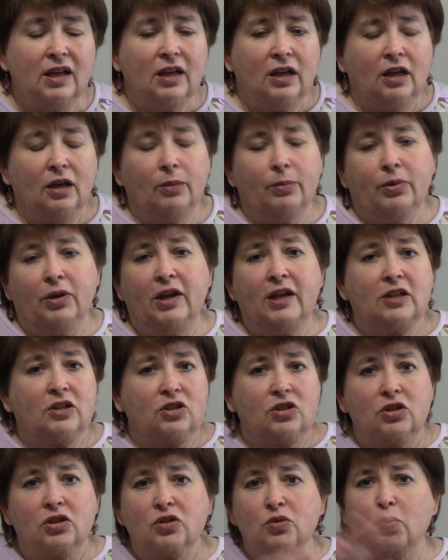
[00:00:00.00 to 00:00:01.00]
in place
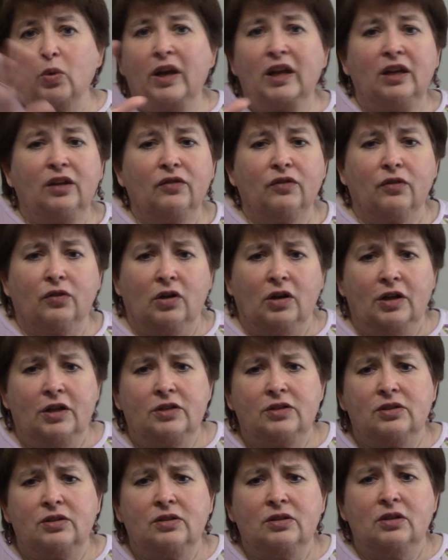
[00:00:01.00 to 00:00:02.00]
just waiting for
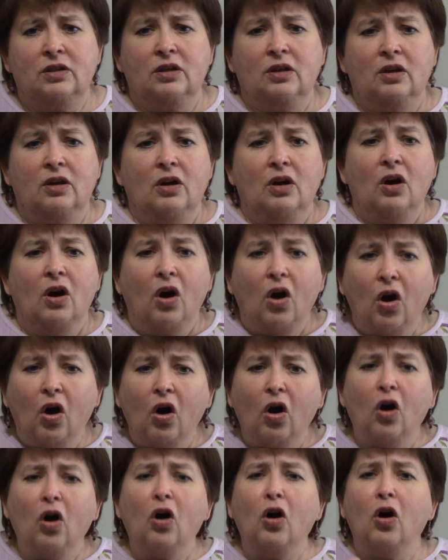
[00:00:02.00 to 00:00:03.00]
us.
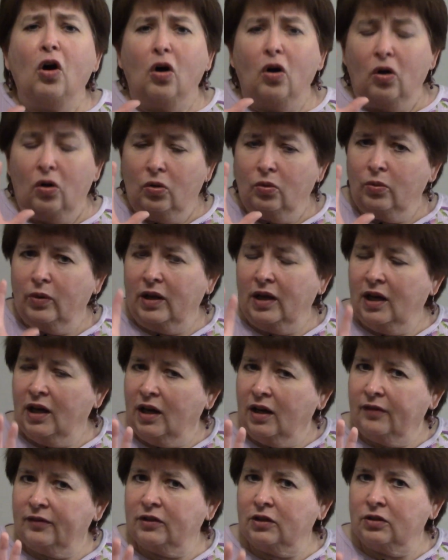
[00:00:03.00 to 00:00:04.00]
All we
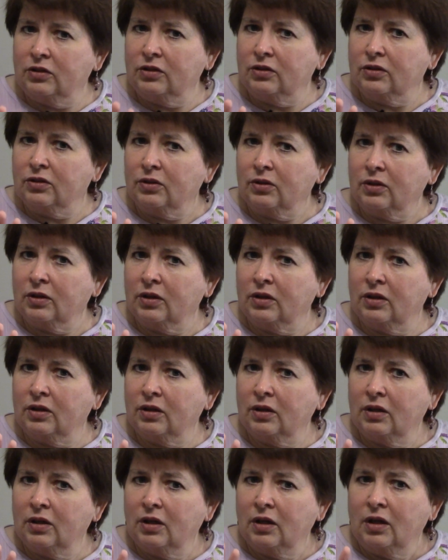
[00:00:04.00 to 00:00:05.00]
have to do
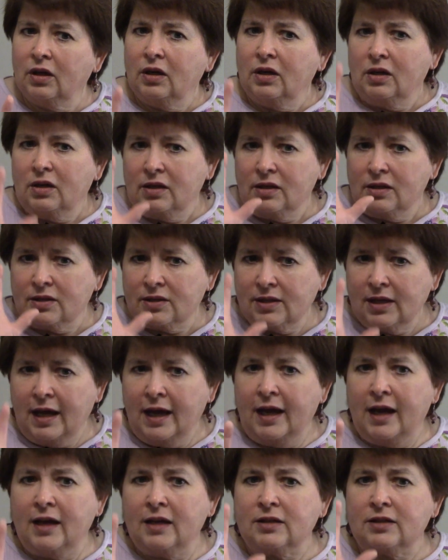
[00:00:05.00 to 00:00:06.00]
is
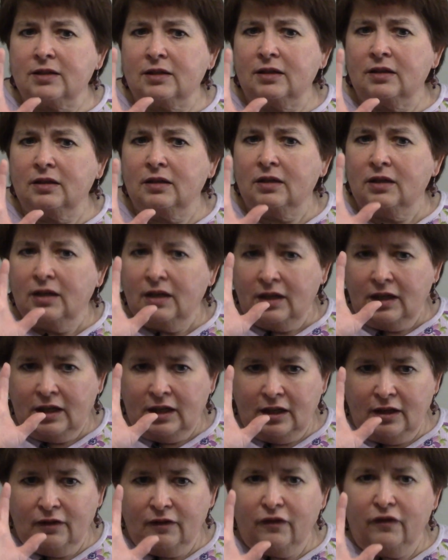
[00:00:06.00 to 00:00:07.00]
ask
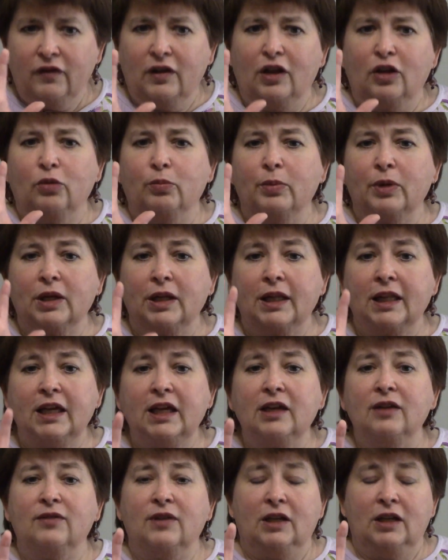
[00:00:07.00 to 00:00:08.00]
in faith,
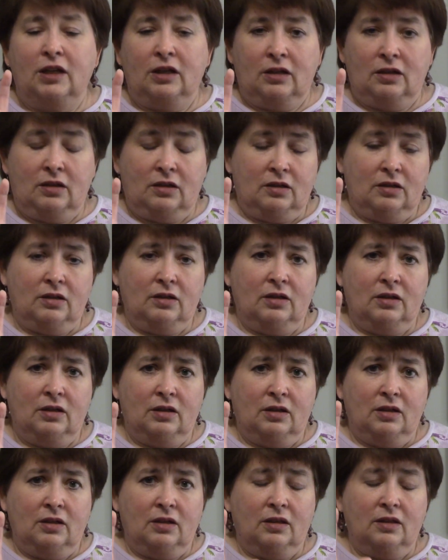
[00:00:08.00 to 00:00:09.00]
believing
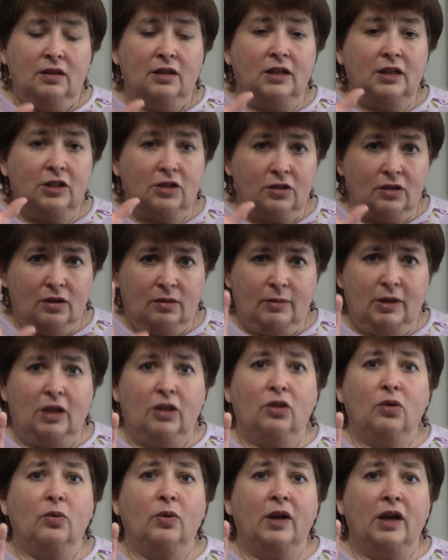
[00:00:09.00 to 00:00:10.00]
that He's going to make
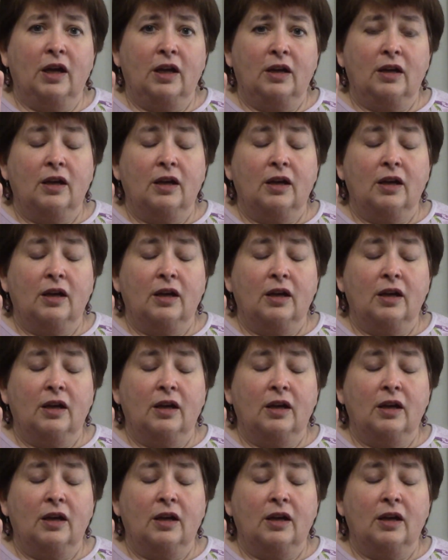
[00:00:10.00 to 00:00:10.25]
the way.